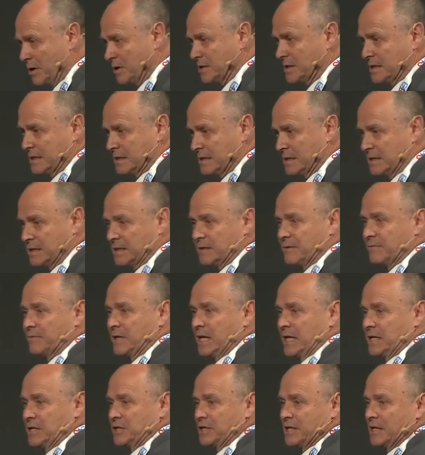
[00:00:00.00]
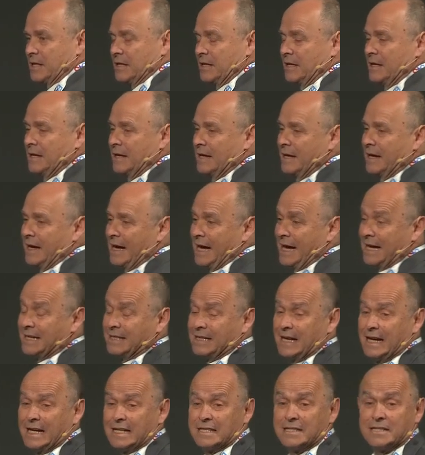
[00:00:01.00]
processes of nature.
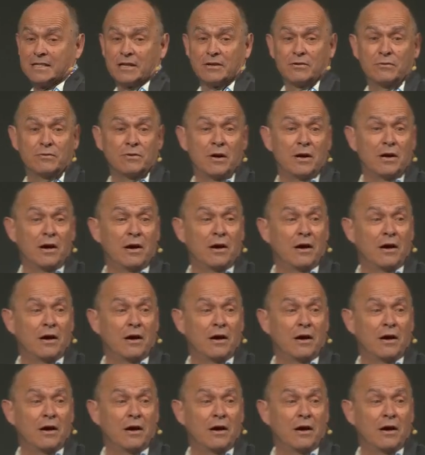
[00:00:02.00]
And, and so